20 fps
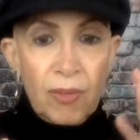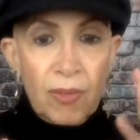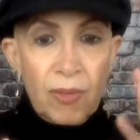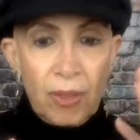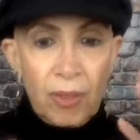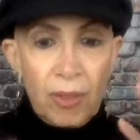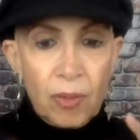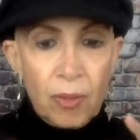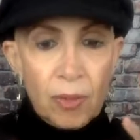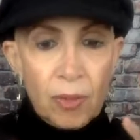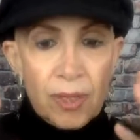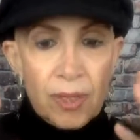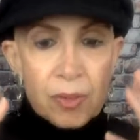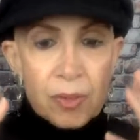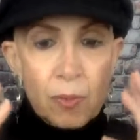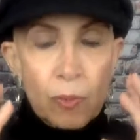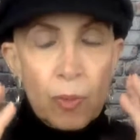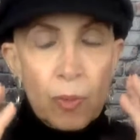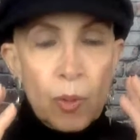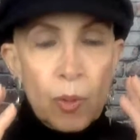uh, or this
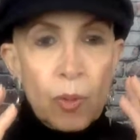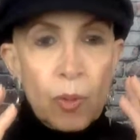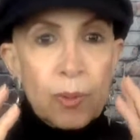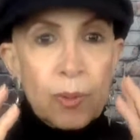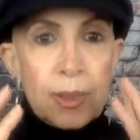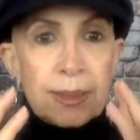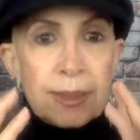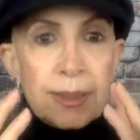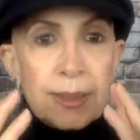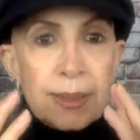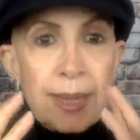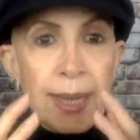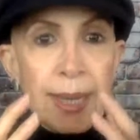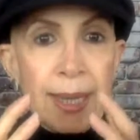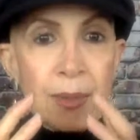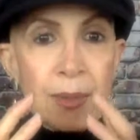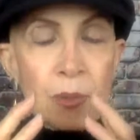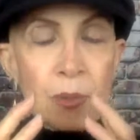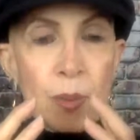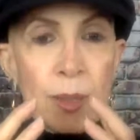moment uh,
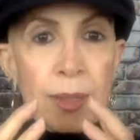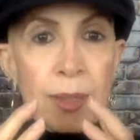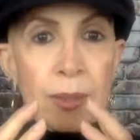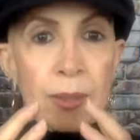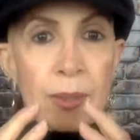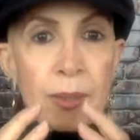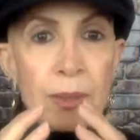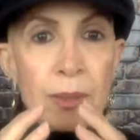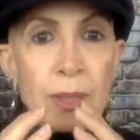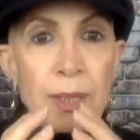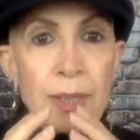where